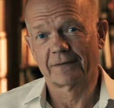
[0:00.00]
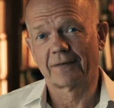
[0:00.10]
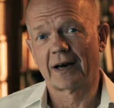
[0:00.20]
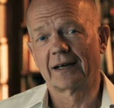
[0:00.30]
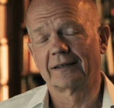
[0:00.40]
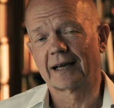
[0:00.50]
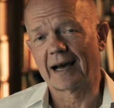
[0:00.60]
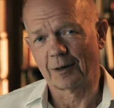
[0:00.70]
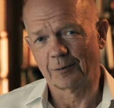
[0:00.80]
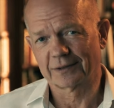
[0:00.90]
filed
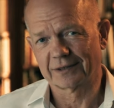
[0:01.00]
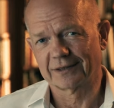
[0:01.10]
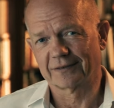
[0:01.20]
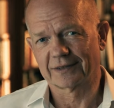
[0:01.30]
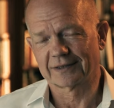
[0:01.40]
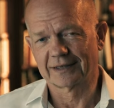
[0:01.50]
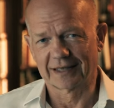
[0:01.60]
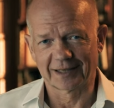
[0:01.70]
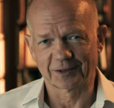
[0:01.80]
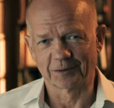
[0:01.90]
out of the
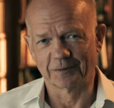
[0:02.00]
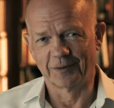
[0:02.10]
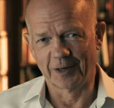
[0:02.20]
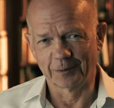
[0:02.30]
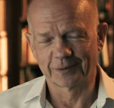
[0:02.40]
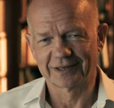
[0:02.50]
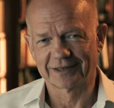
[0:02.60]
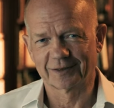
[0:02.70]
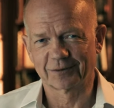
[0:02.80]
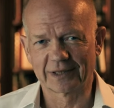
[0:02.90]
selection vote
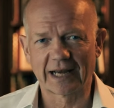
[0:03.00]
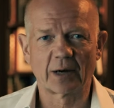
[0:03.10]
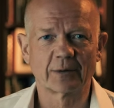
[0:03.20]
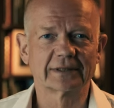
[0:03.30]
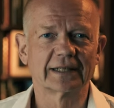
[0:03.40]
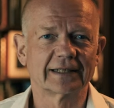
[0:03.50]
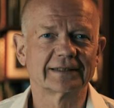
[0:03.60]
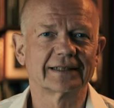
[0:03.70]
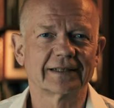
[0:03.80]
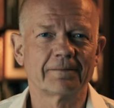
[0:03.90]
3 hours
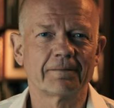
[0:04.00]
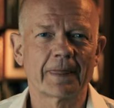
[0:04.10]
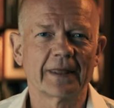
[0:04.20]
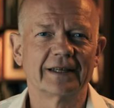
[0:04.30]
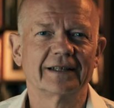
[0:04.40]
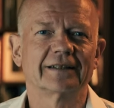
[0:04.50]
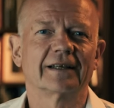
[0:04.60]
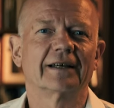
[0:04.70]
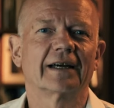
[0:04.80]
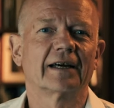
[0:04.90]
later,
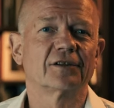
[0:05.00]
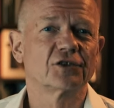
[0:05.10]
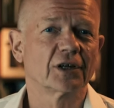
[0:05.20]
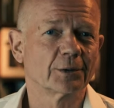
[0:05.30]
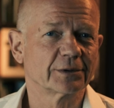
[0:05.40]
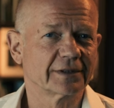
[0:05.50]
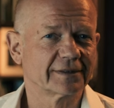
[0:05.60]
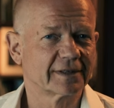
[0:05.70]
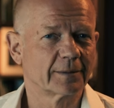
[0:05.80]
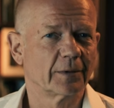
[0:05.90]
they had
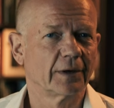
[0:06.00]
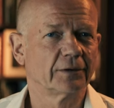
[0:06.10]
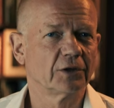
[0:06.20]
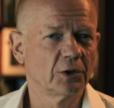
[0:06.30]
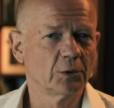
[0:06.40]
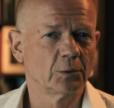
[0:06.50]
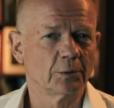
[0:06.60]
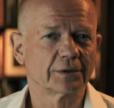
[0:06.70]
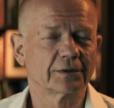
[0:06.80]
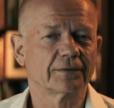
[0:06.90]
chosen someone
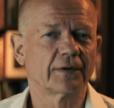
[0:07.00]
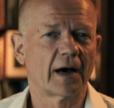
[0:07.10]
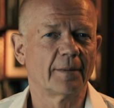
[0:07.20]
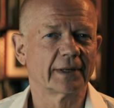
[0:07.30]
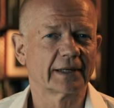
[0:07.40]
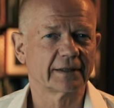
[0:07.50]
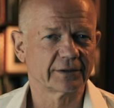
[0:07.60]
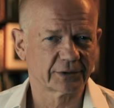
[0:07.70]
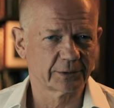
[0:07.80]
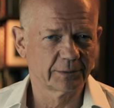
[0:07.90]
new to farming
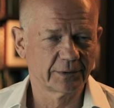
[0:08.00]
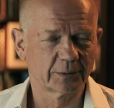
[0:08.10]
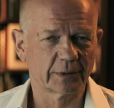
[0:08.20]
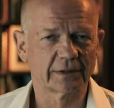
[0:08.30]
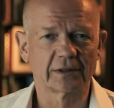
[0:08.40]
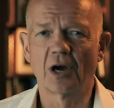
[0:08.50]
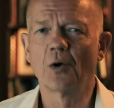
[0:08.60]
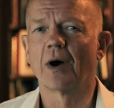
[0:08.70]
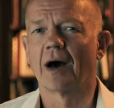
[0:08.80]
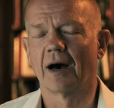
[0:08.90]
issues with
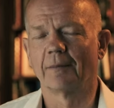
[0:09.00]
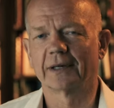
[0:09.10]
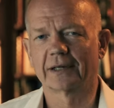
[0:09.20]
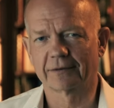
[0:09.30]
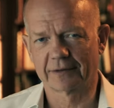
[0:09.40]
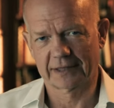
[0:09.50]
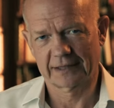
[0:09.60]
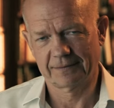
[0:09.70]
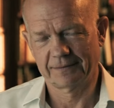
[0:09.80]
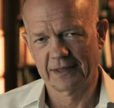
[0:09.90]
no army
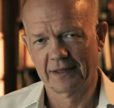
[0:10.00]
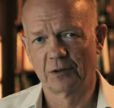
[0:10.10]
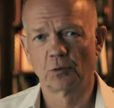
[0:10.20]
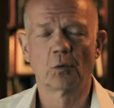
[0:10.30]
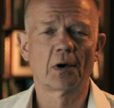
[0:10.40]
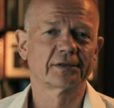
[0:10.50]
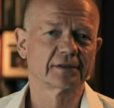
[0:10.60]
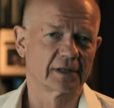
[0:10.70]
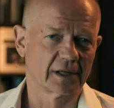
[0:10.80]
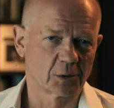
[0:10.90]
career, who
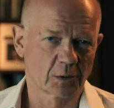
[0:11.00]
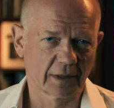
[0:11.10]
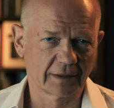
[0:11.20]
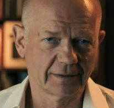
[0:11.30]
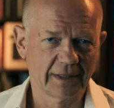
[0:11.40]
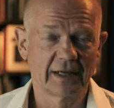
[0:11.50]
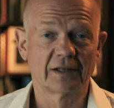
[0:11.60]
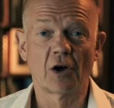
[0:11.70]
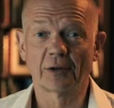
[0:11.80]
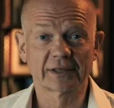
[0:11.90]
wasn't local,
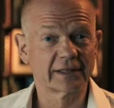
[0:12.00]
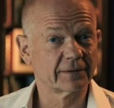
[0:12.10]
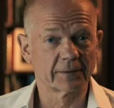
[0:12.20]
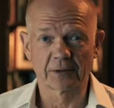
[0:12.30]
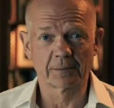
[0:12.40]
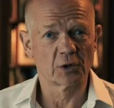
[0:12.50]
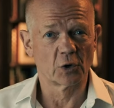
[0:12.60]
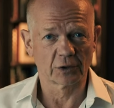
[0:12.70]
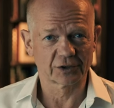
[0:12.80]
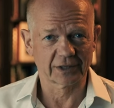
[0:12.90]
not even from
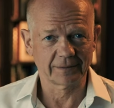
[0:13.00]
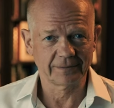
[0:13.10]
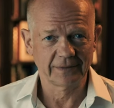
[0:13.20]
Yorkshire,